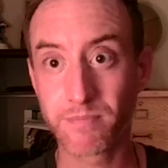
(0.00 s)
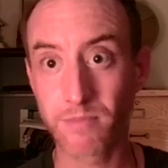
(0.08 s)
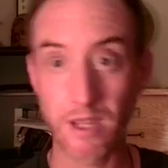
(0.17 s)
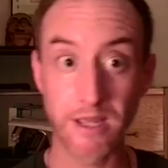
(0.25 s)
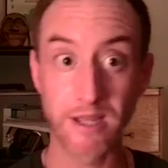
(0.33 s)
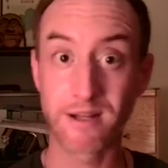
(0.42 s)

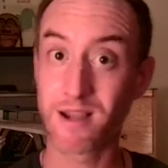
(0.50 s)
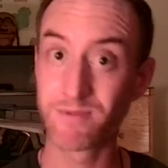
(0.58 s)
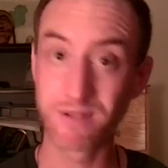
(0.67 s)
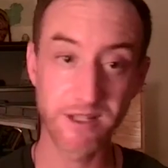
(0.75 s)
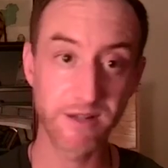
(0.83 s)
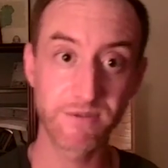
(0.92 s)
And I've
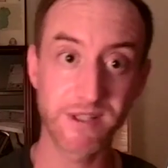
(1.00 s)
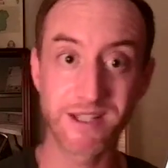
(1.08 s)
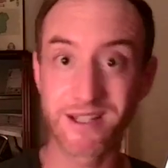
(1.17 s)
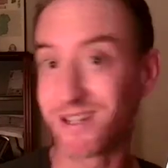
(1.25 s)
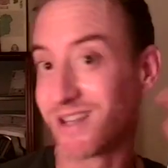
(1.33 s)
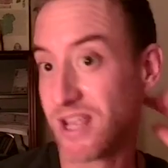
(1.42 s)
lived
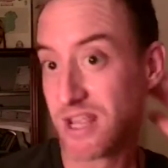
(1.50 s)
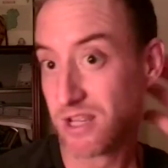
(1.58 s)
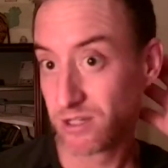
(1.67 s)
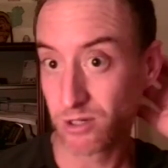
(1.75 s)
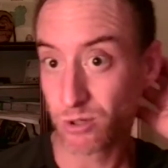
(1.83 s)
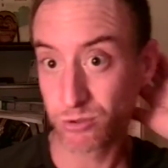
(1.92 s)
in,
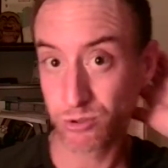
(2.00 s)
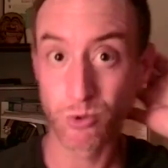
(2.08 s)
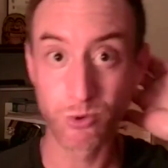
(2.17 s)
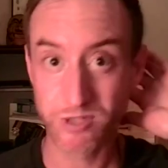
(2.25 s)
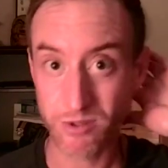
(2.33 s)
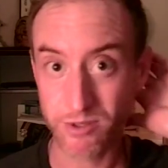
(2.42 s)
Seoul,
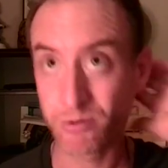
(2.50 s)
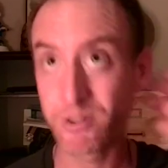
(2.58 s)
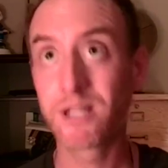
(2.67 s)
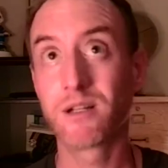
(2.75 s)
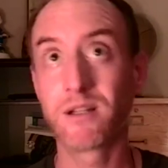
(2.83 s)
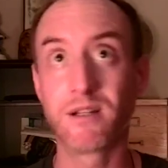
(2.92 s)
South
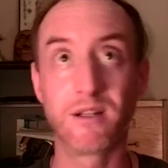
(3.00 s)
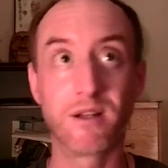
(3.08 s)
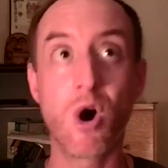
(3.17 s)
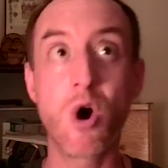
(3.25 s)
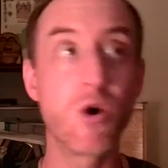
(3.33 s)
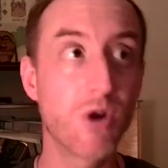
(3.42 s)
Korea, and
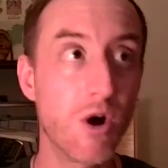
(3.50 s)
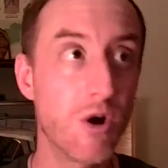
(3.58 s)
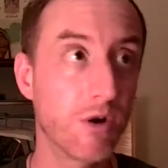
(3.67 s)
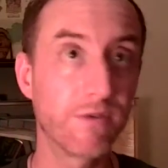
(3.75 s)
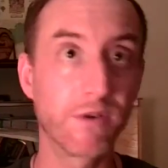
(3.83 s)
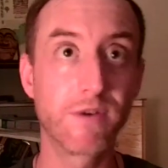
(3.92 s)
Hong
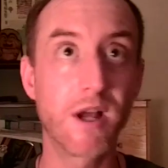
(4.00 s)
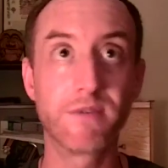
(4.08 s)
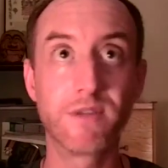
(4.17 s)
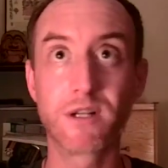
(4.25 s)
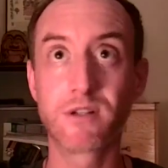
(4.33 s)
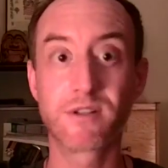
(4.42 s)
Kong for 5
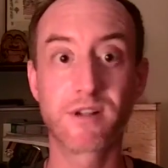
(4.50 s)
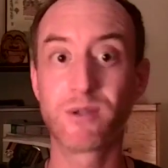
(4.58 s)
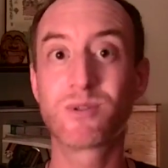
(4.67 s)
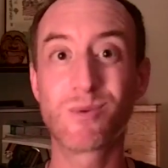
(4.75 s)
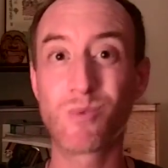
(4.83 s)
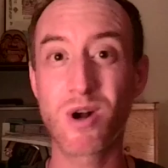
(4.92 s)
years, and I used
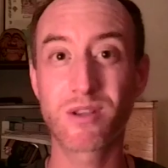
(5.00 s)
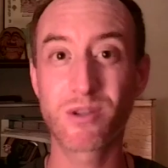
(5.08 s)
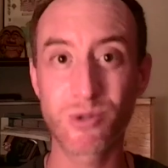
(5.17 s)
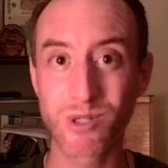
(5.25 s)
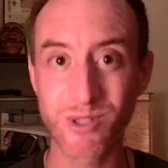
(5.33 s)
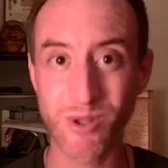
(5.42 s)
to walk the
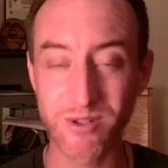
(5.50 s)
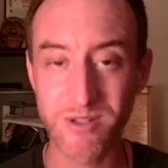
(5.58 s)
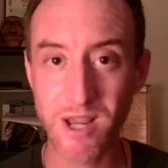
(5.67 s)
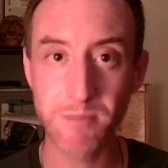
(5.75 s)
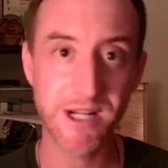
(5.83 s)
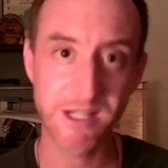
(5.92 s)
streets all the
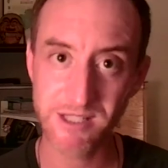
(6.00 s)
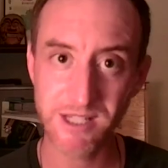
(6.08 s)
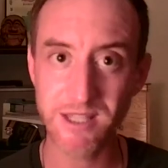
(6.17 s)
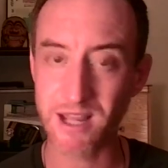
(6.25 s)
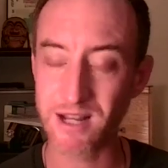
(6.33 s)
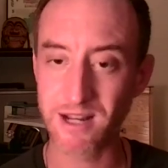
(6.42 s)
time, and I see
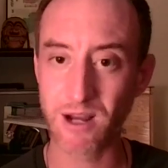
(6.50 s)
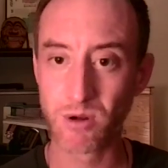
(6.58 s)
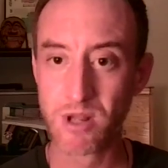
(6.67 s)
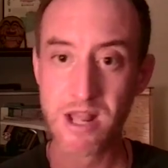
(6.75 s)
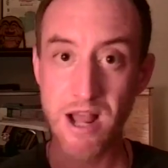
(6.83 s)
that now.